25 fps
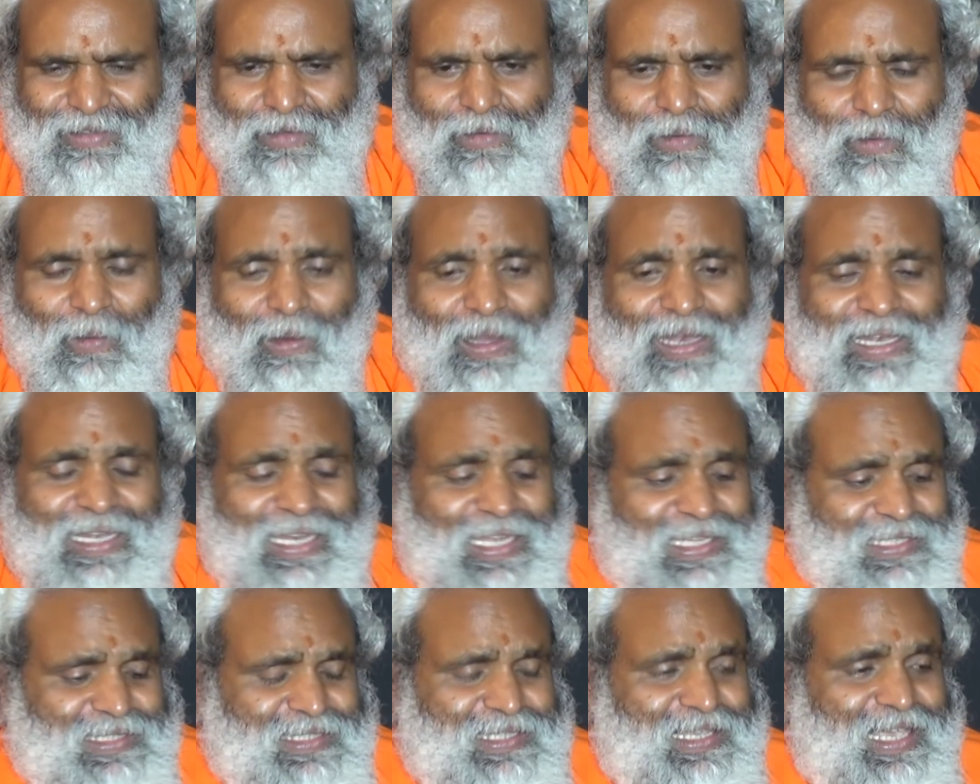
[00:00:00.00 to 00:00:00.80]

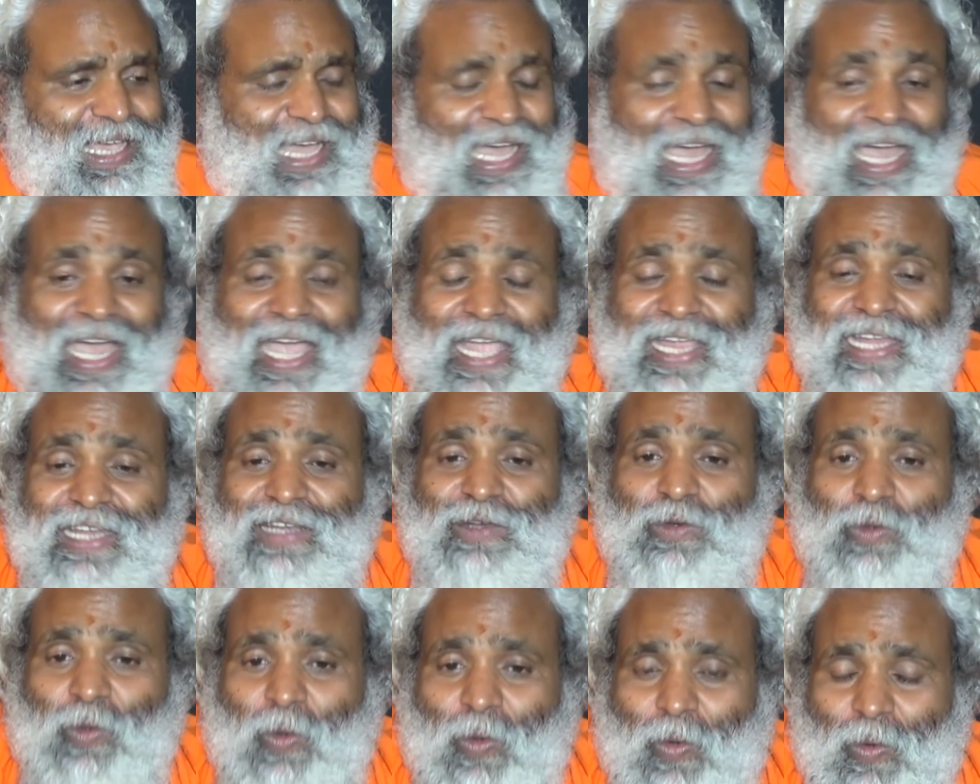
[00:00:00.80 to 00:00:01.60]
Unless I
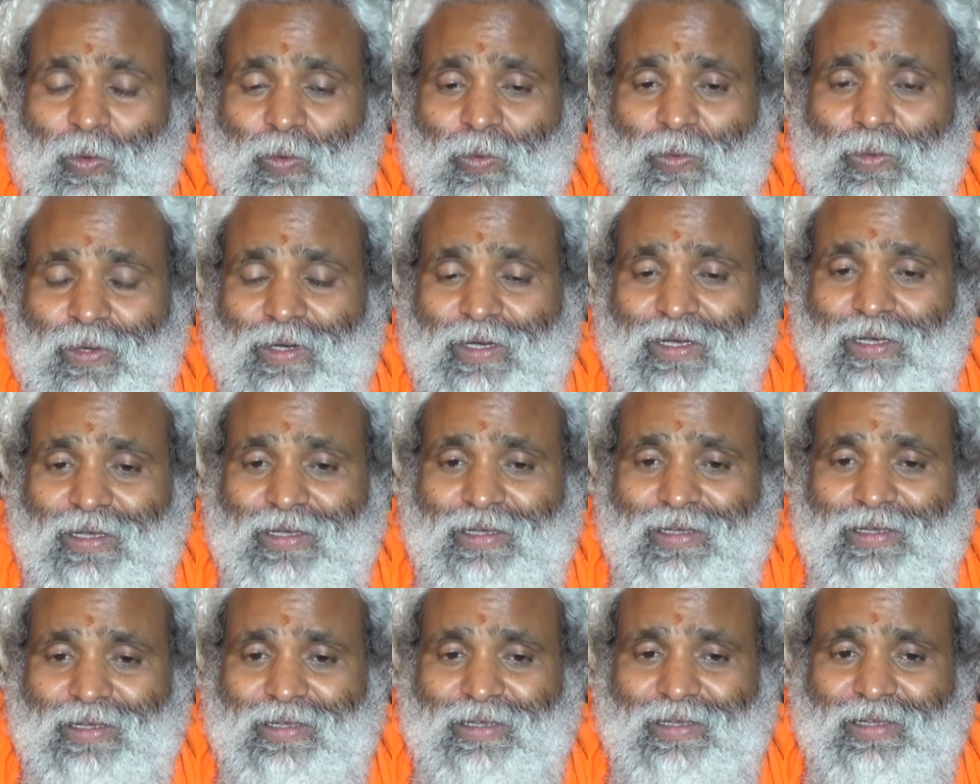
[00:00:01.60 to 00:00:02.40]
know,
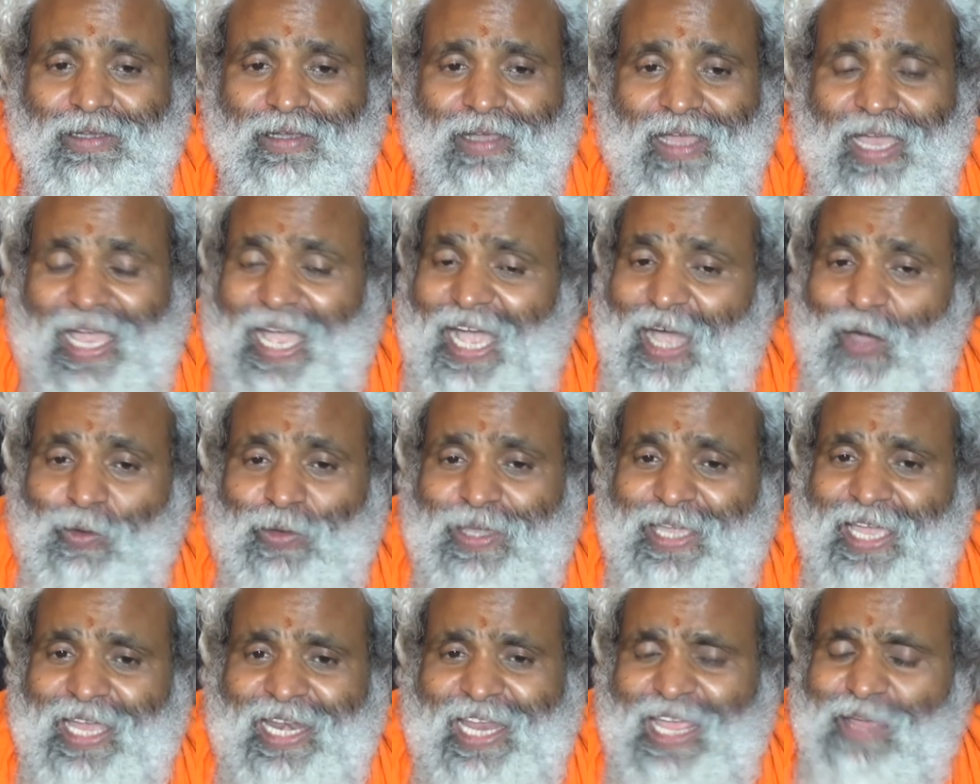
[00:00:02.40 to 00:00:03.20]
how
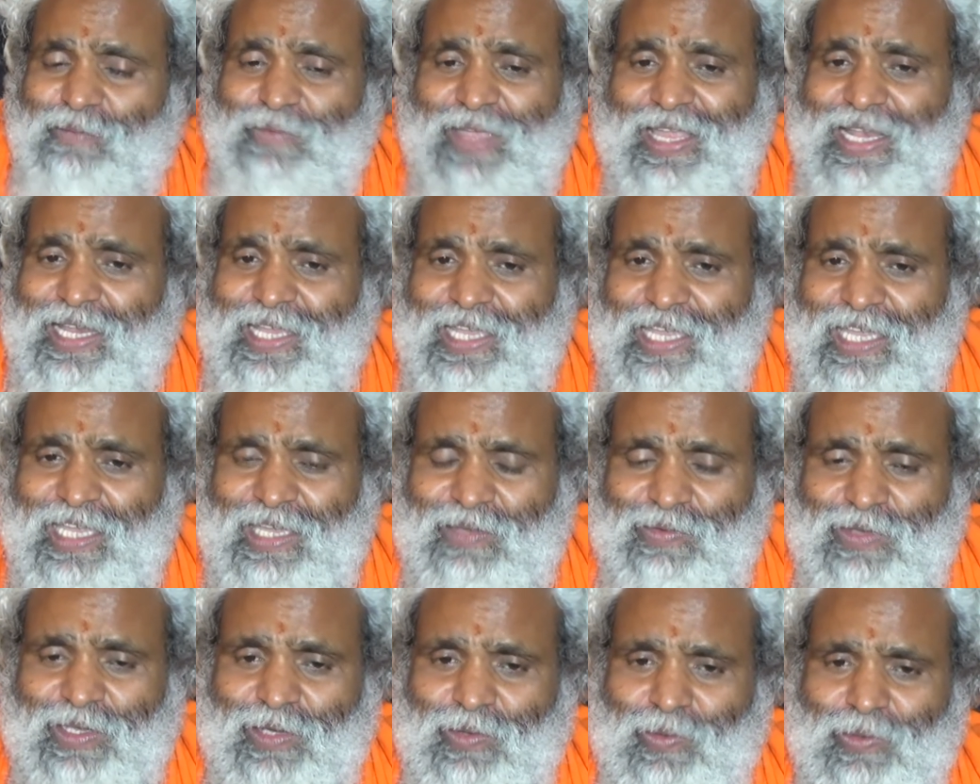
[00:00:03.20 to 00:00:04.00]
can I
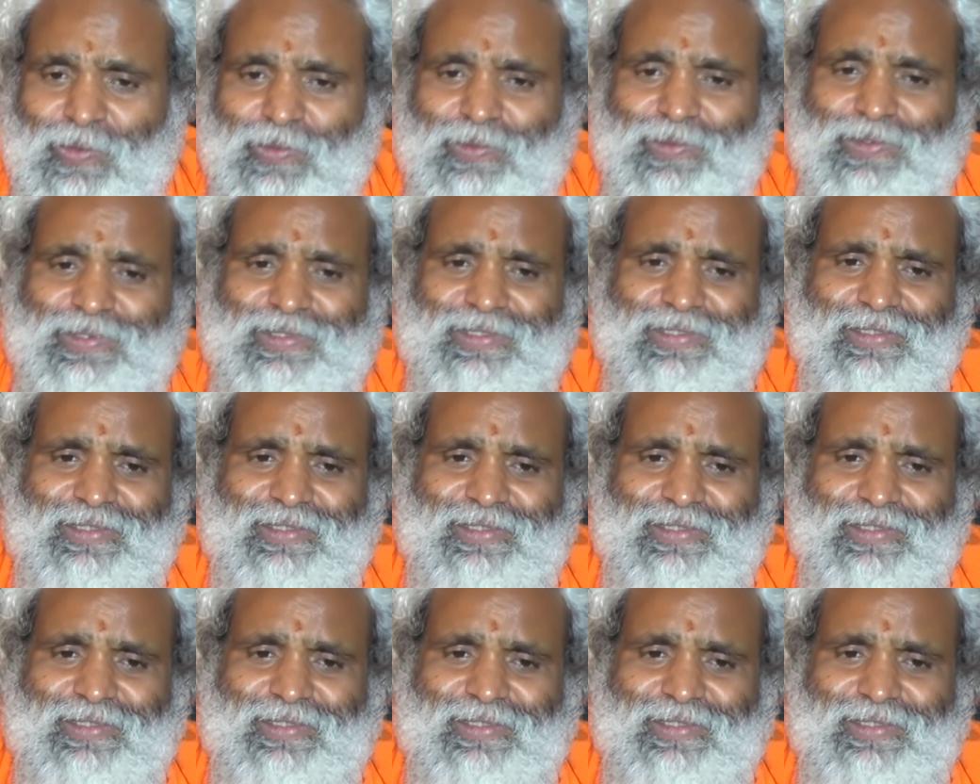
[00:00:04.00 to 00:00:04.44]
believe you?